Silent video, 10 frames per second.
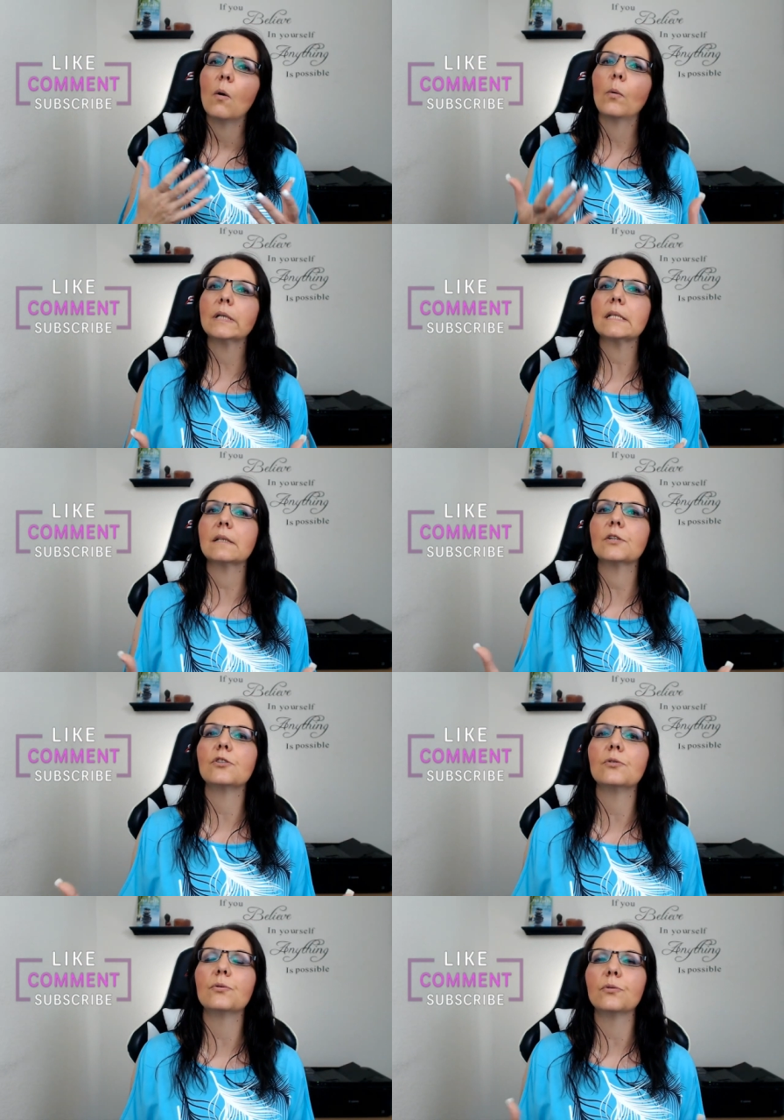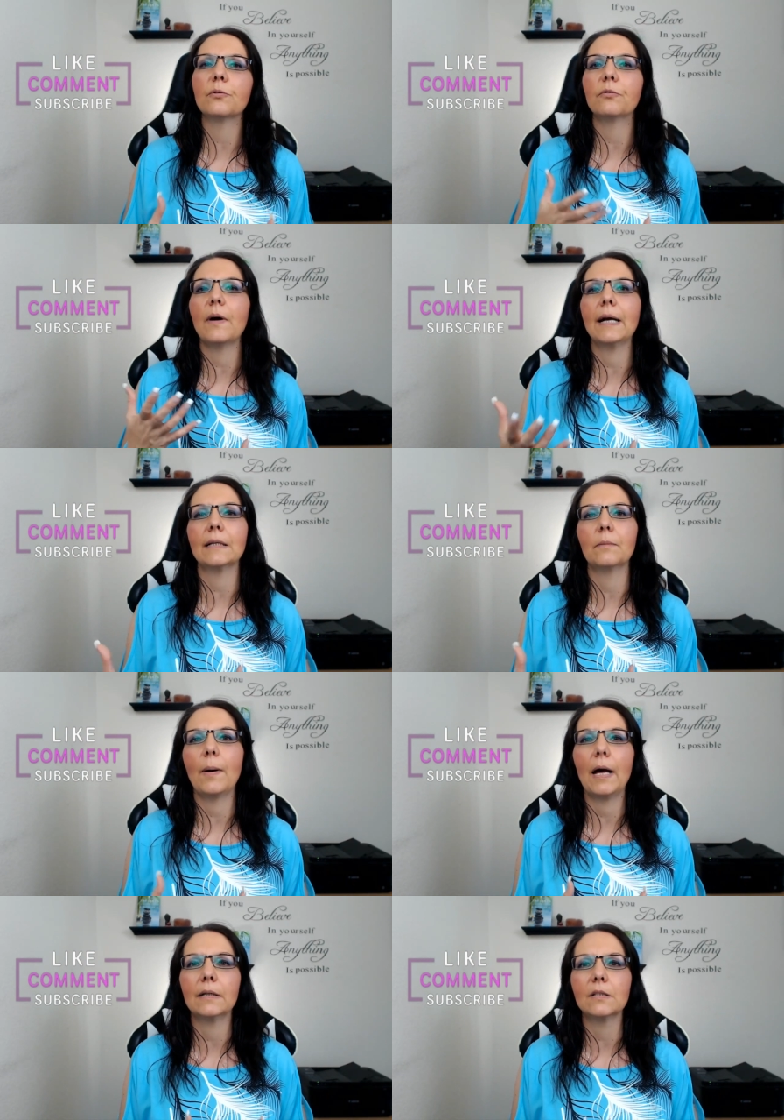What is it that you do to find that
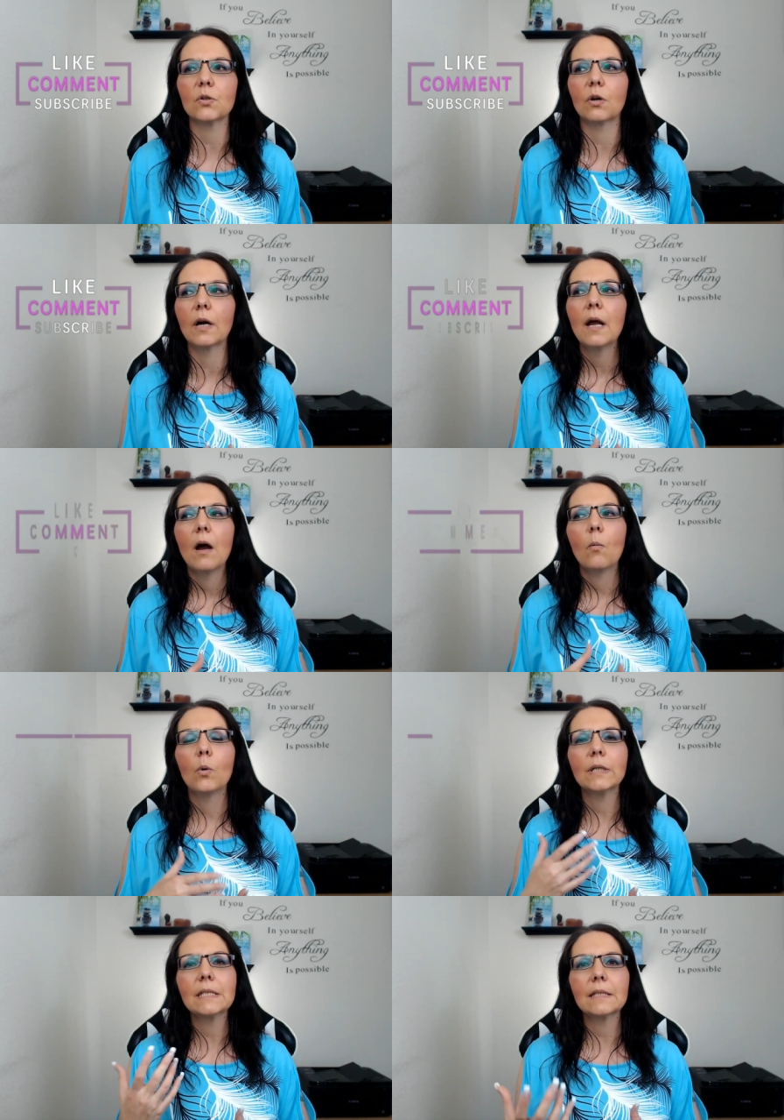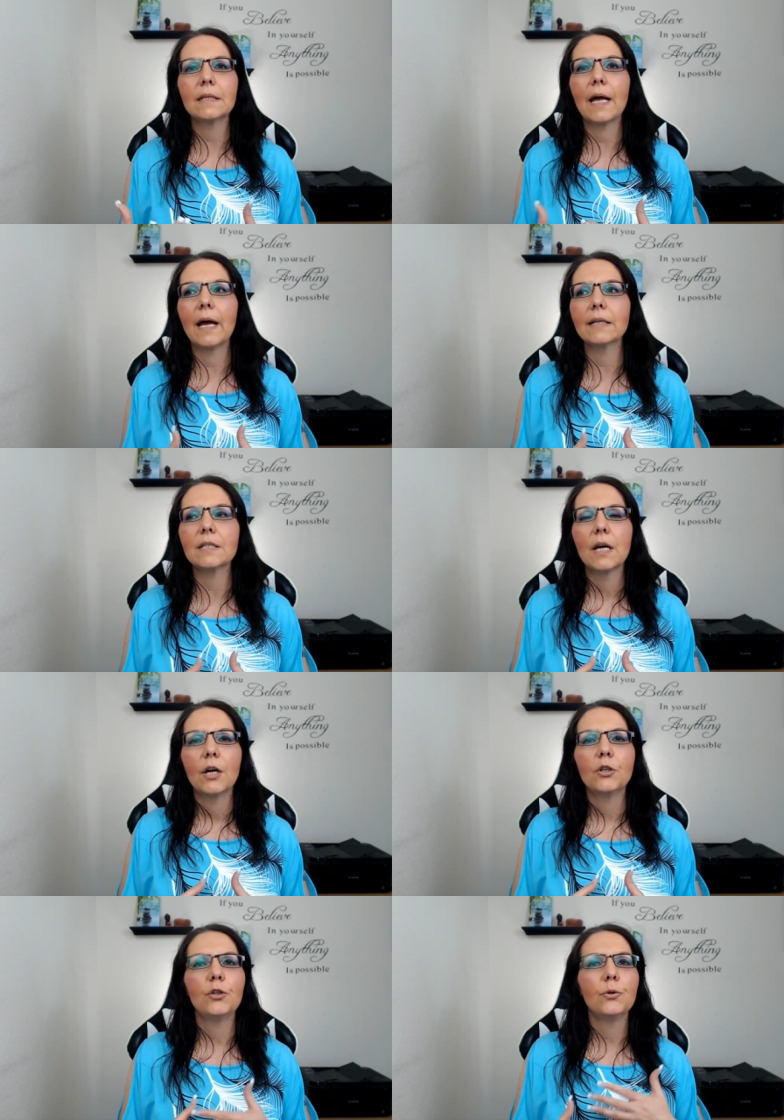balance? Or what is it that
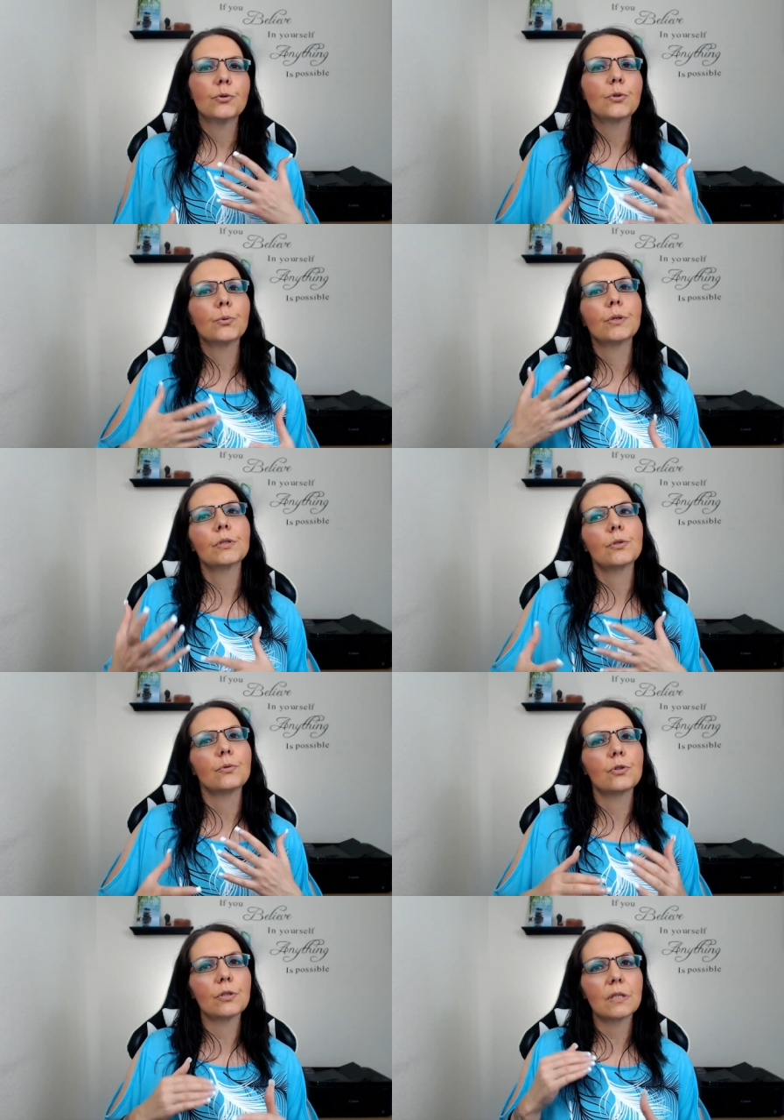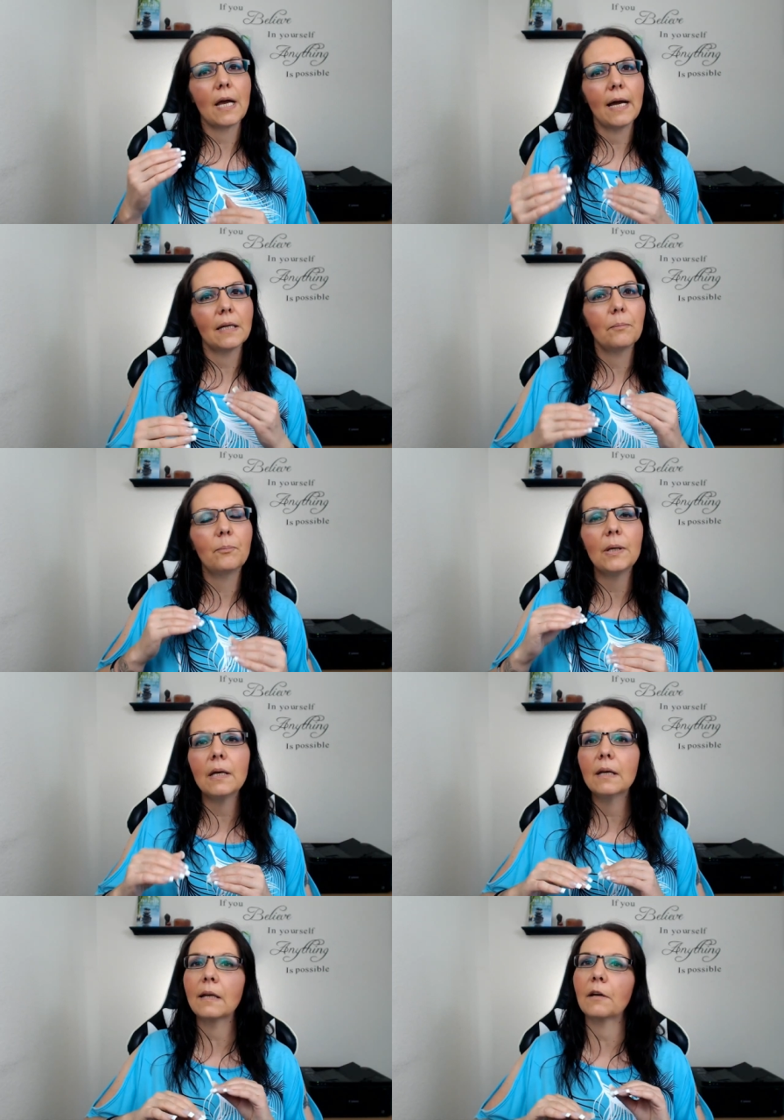you're doing to just kind of
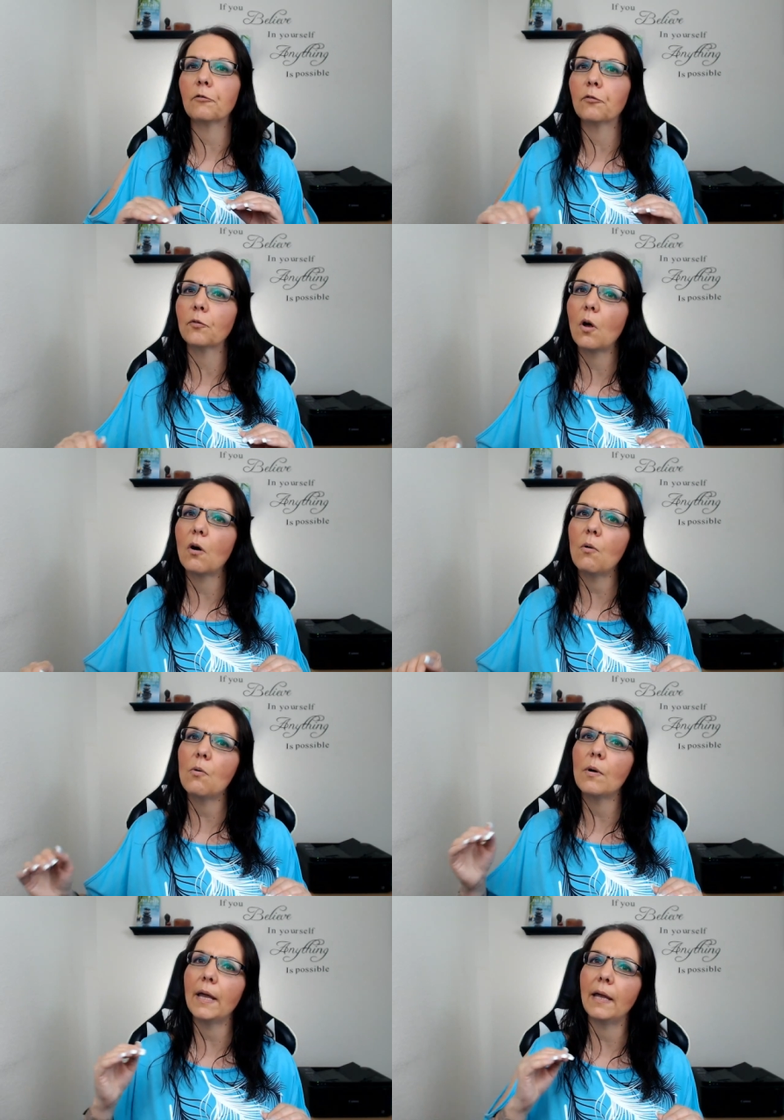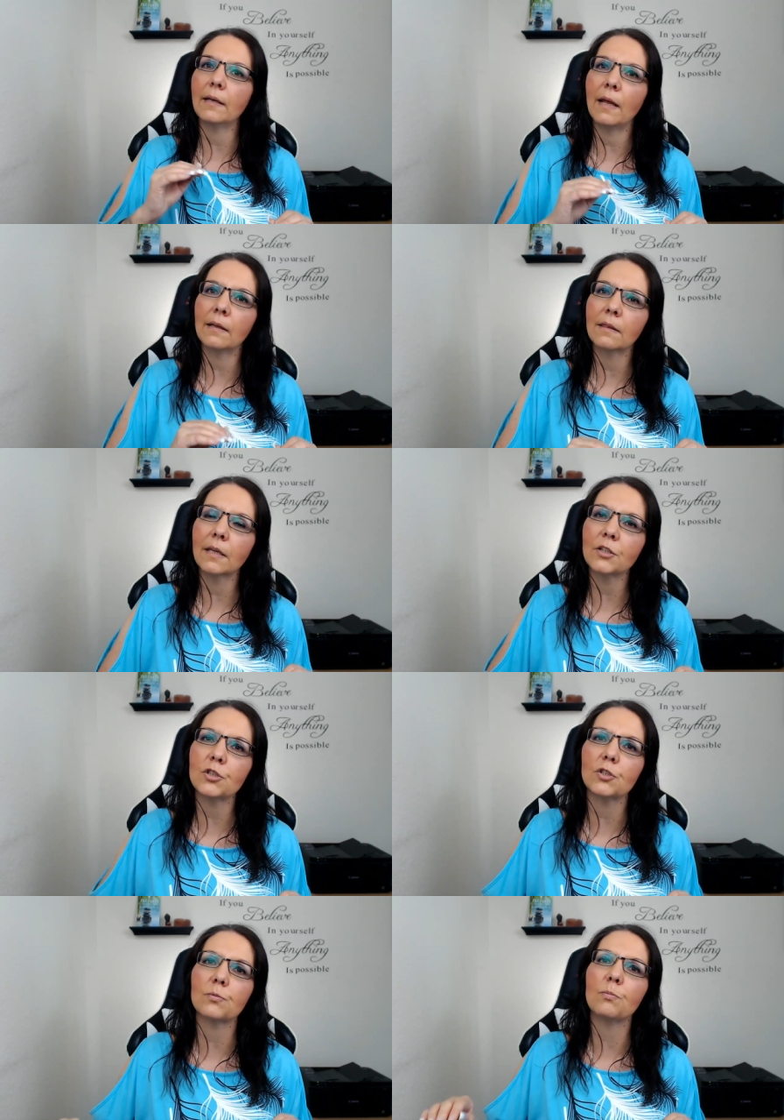be in that flow and, and things
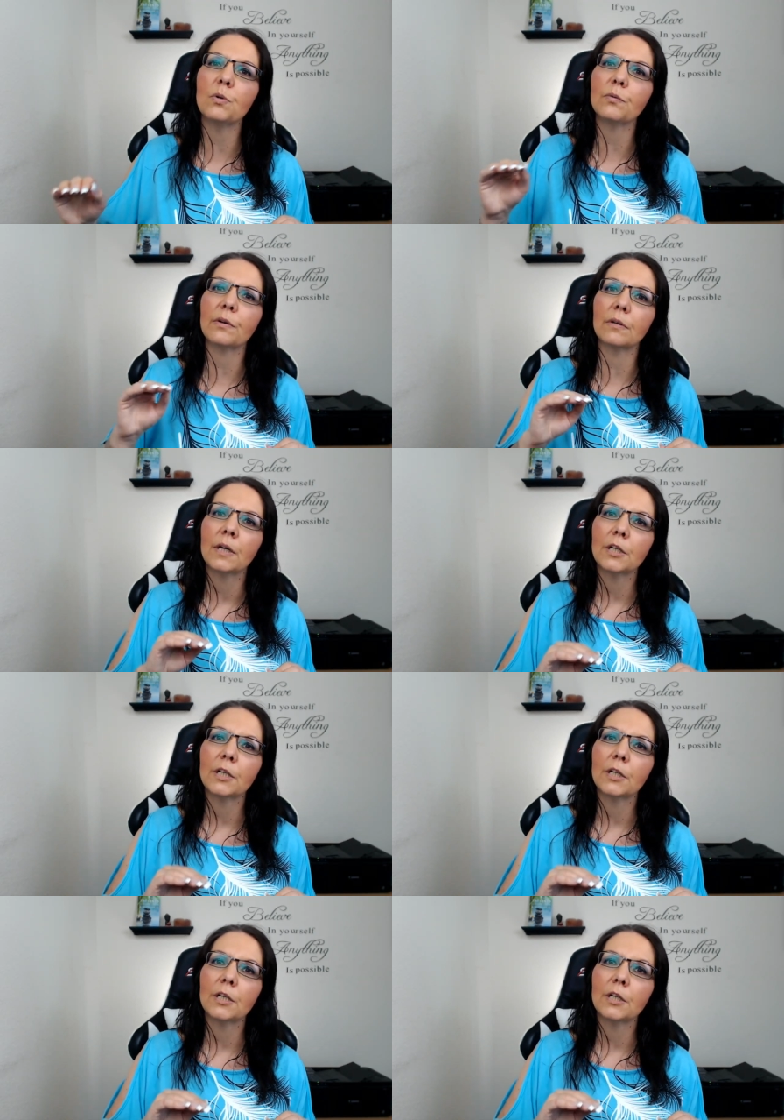just moving